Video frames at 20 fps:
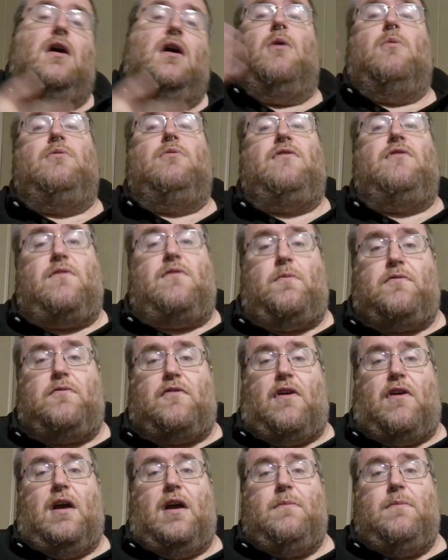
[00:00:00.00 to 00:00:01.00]
I want you to
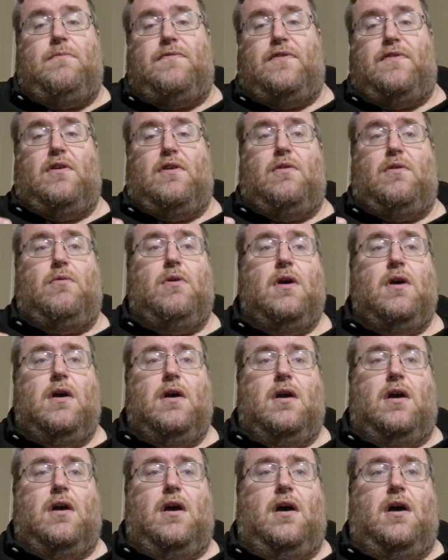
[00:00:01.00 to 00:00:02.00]
subscribe. So
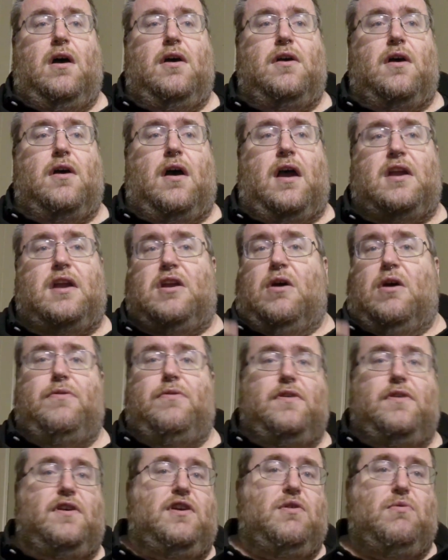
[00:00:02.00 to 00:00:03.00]
I
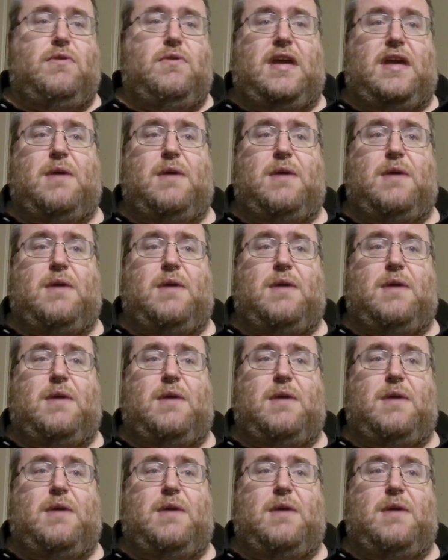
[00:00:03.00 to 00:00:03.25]
know that you